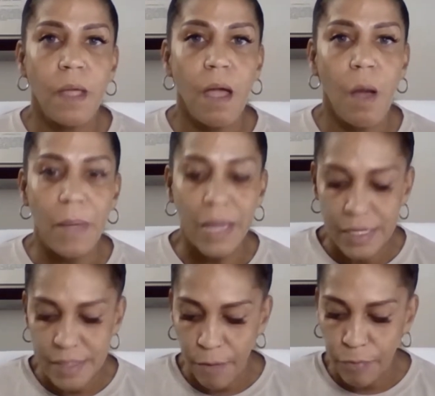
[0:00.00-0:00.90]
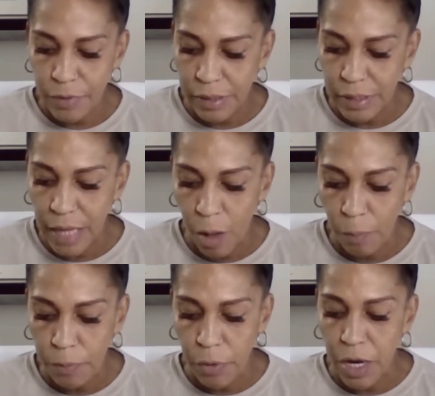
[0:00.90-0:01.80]
It could definitely
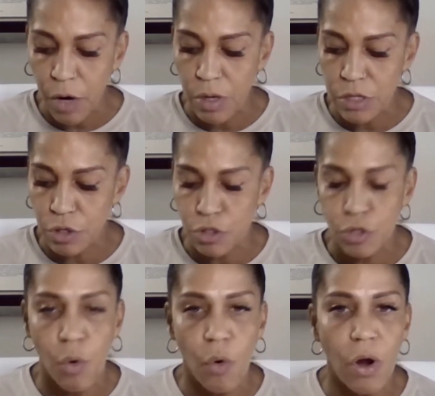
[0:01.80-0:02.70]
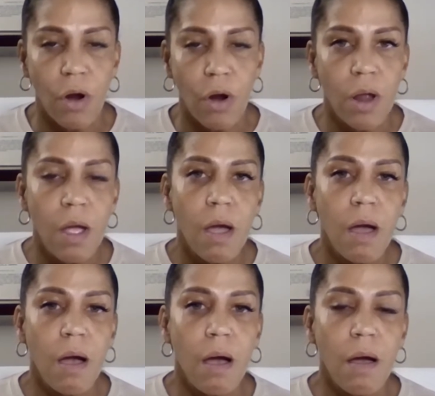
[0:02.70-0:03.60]
help you increase your score.
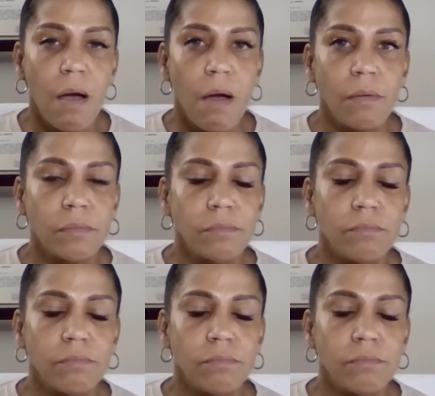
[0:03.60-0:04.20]
Uh,